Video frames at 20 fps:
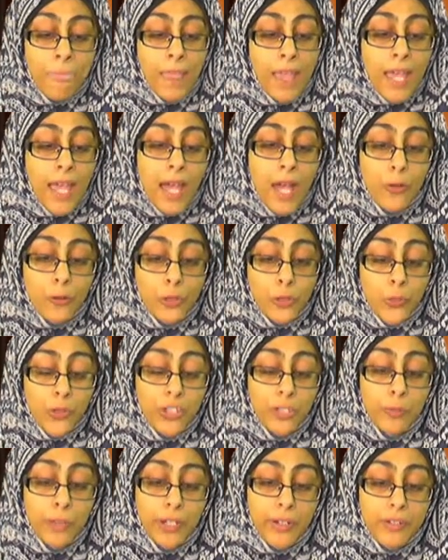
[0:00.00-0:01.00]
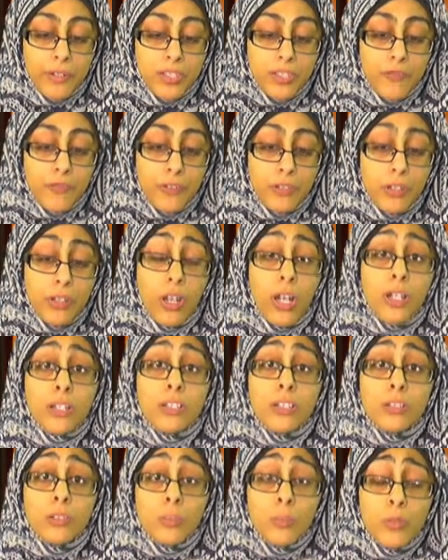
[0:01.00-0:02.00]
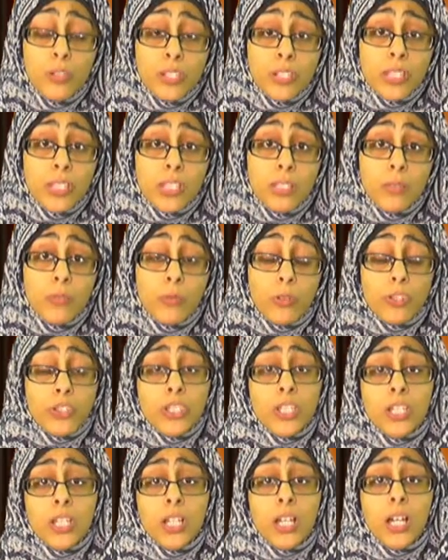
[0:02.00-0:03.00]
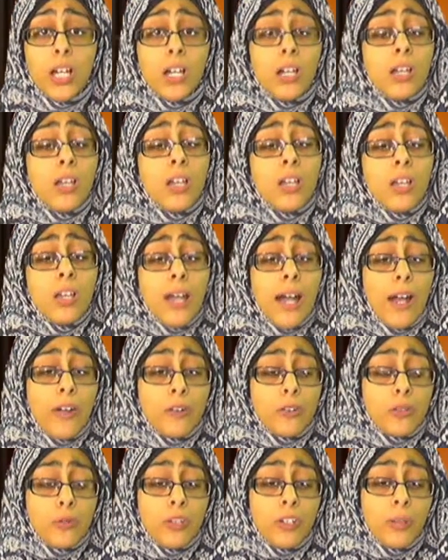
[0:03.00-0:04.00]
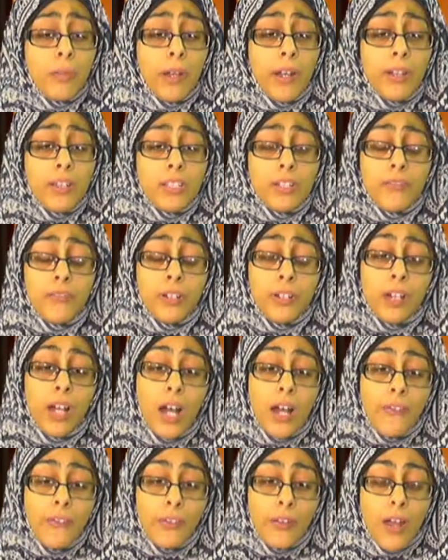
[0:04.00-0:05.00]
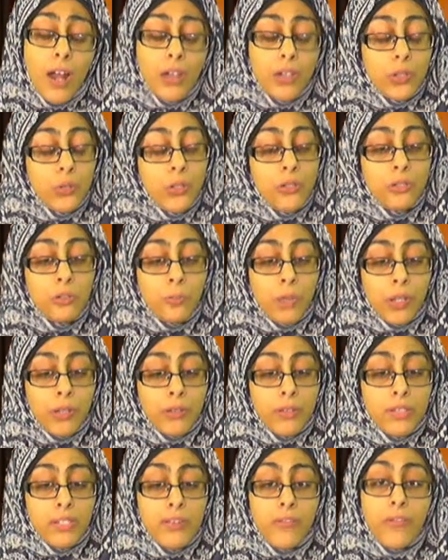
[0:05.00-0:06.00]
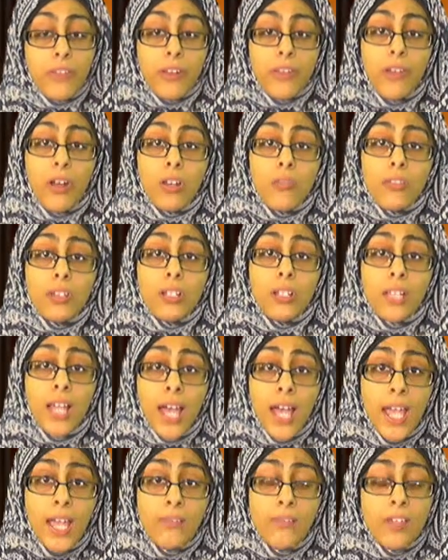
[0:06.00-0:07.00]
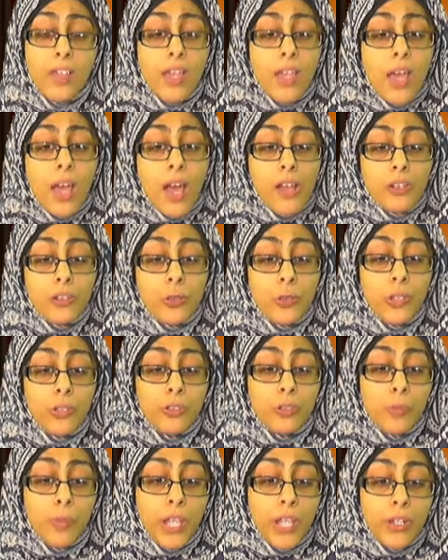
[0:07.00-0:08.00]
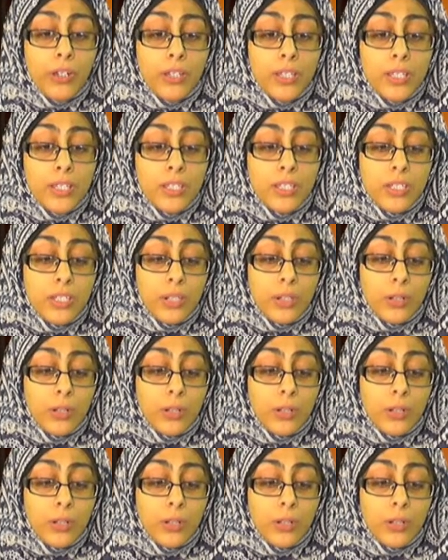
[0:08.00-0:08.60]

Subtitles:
how to treat your parents if they're not, Muslim or Shia, how to treat your parents if they're kafir, how to treat your parents if they're not even alive, how to treat your parents,